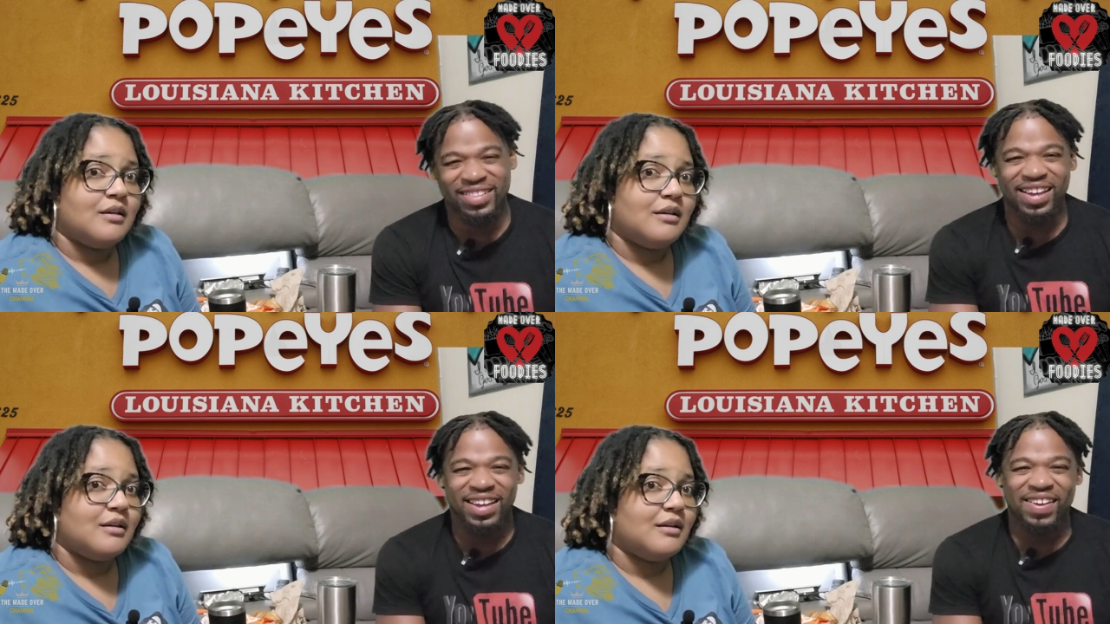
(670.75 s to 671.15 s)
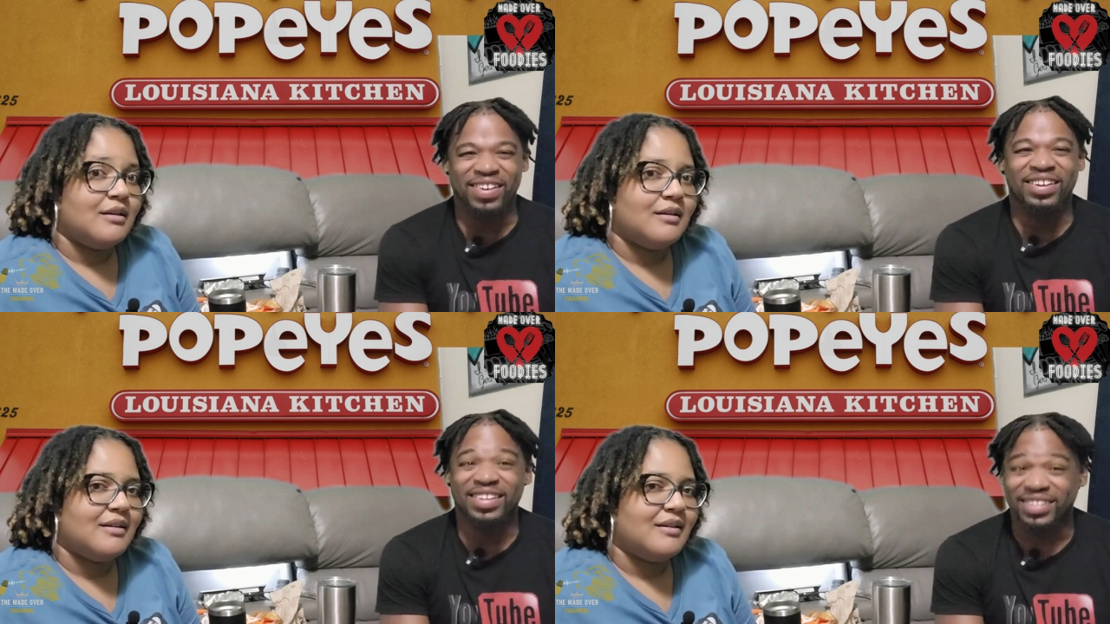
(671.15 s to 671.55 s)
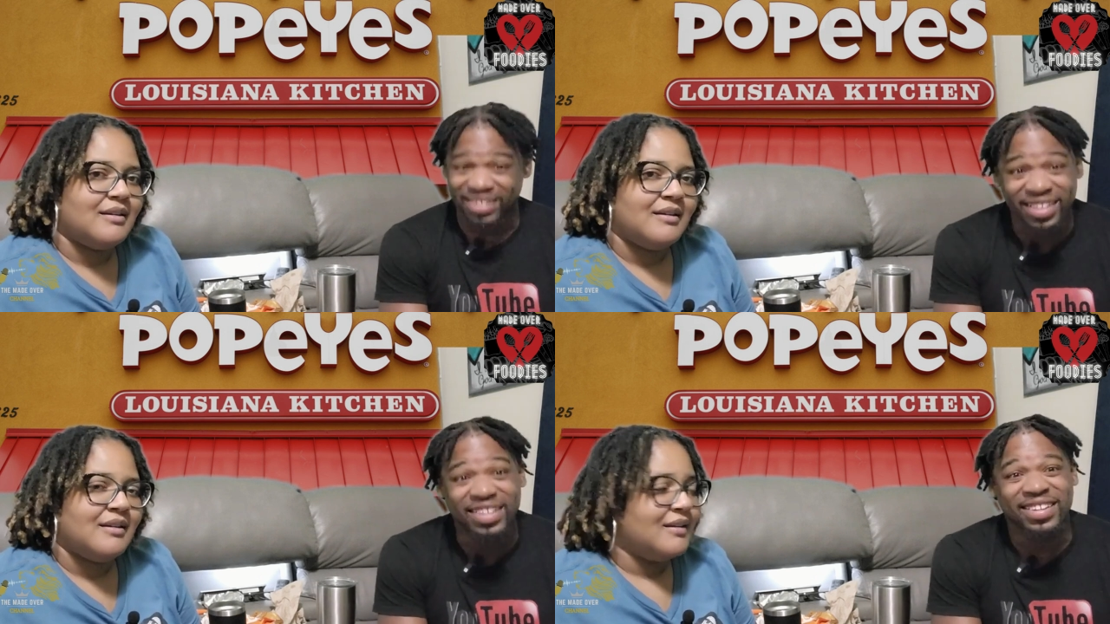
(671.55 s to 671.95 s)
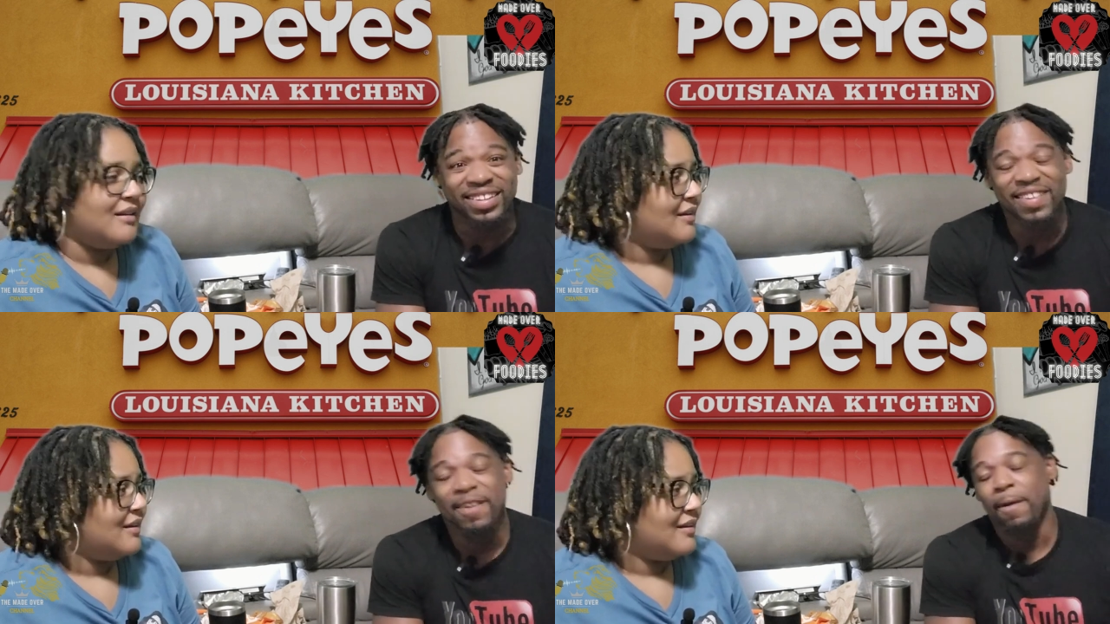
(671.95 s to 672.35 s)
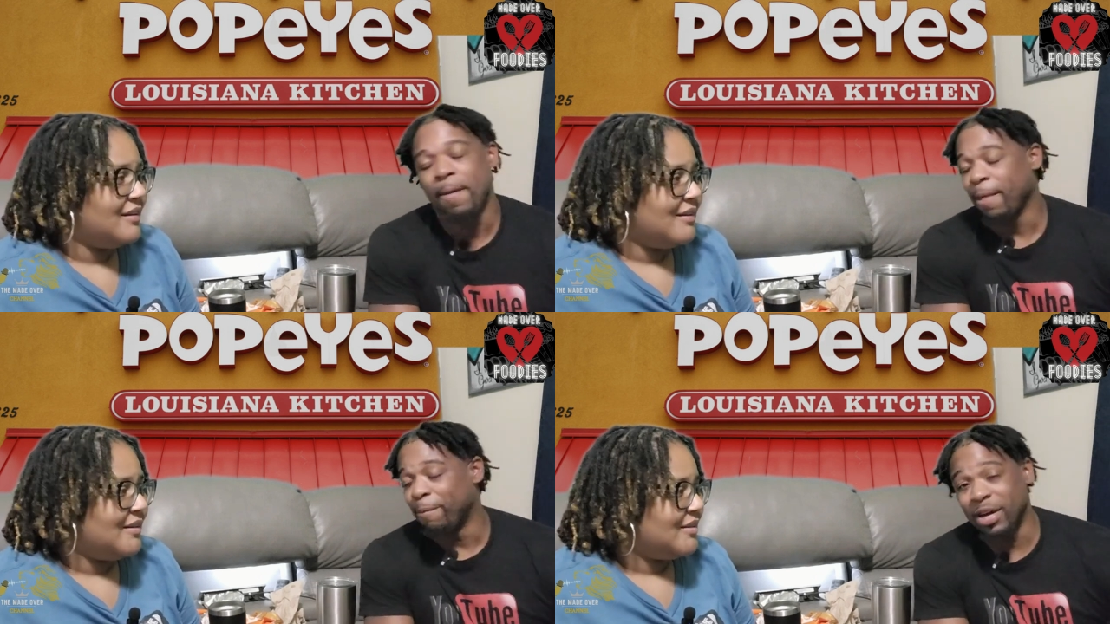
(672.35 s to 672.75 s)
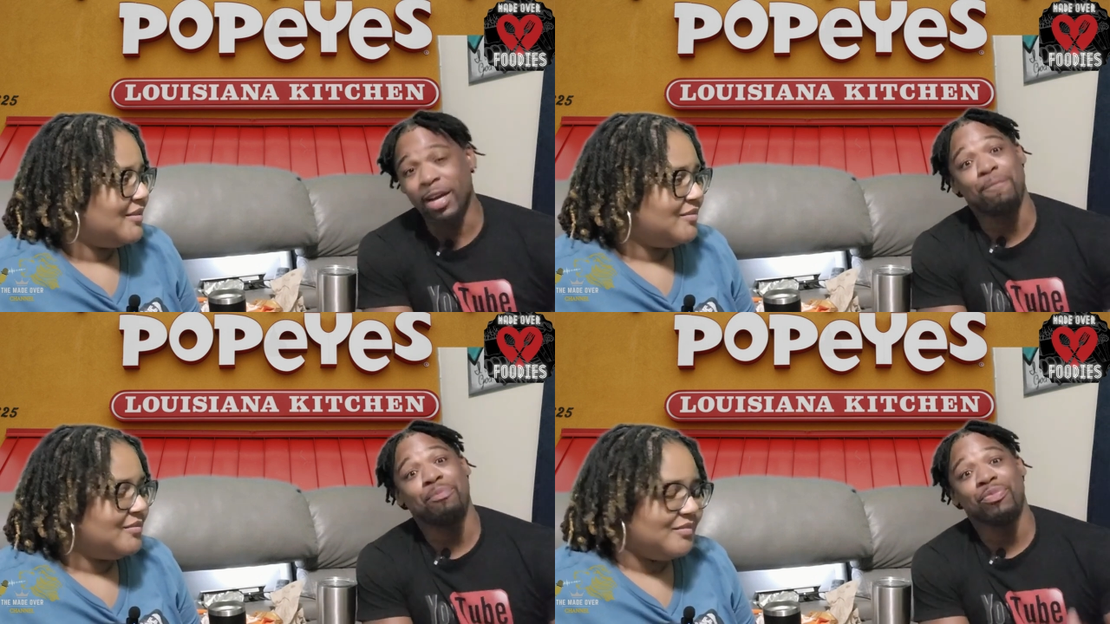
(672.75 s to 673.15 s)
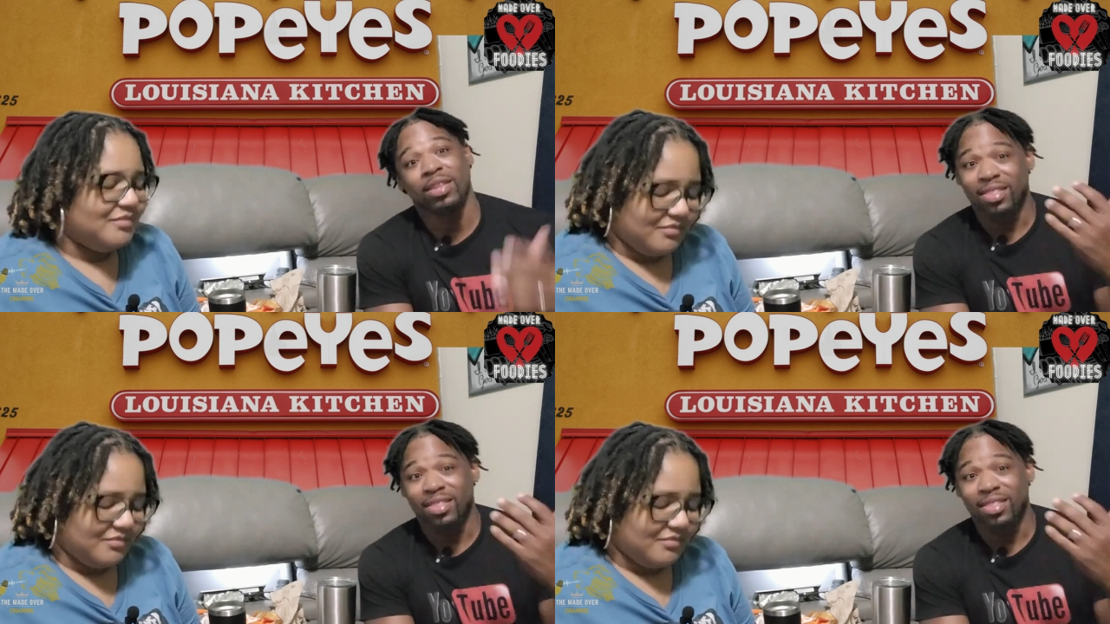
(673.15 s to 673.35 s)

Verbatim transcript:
Speaker 1: they are getting it in. But